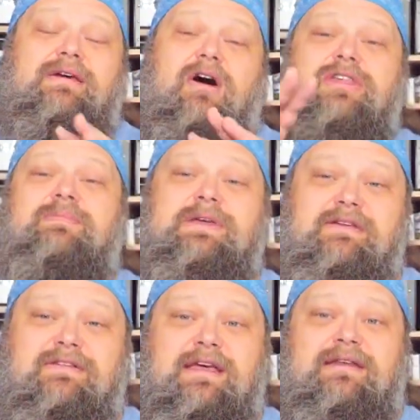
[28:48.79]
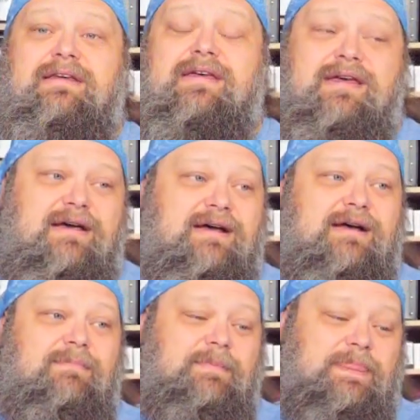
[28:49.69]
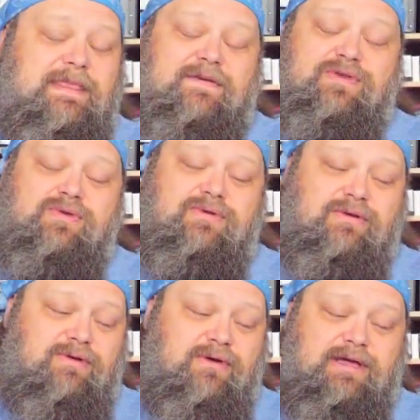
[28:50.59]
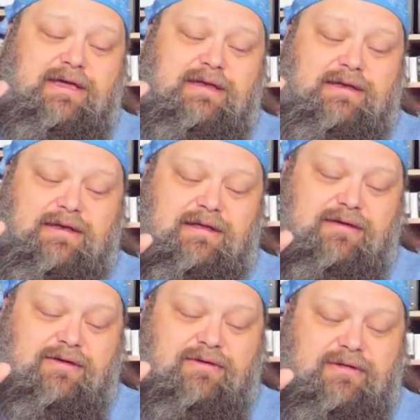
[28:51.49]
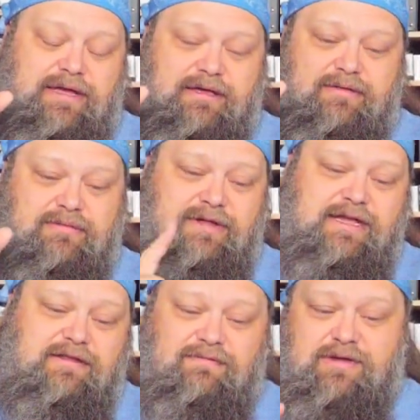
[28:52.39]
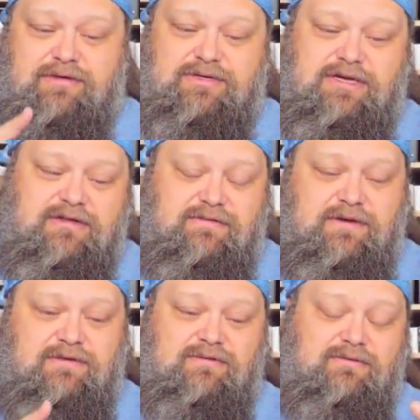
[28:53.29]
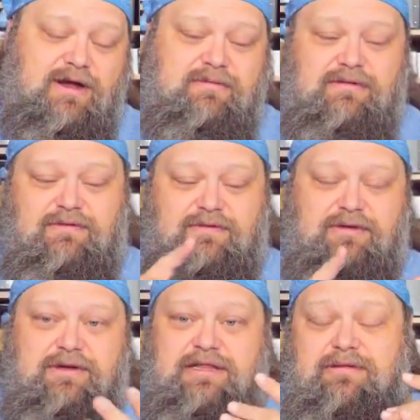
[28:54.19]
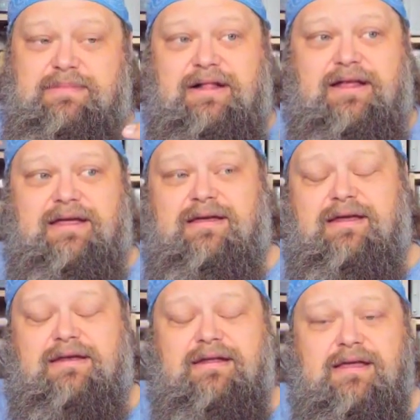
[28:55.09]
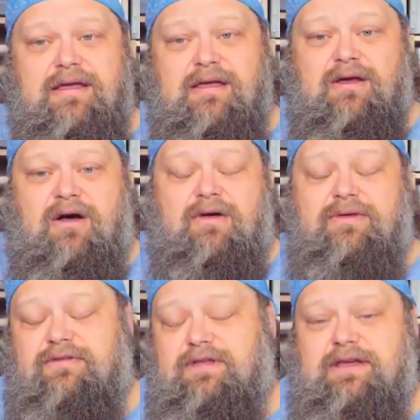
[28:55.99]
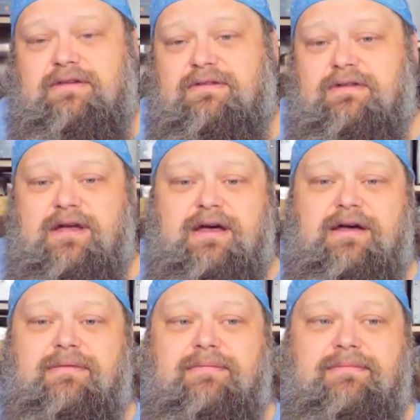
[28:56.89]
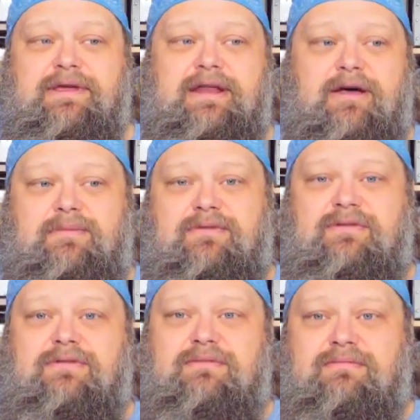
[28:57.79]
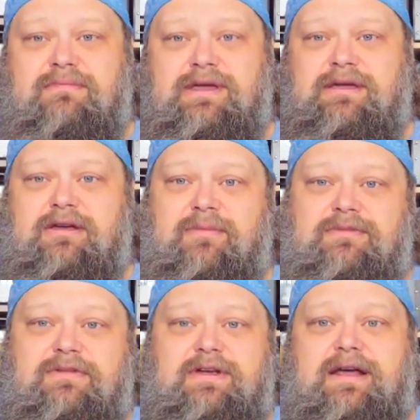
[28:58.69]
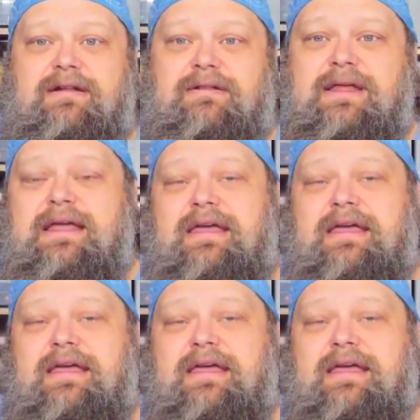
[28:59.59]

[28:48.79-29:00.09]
All that being said, if you could go ahead and, like either like this video, share this video, subscribe to this video, hit the bell icon, all those things, it helps me, helps the channel.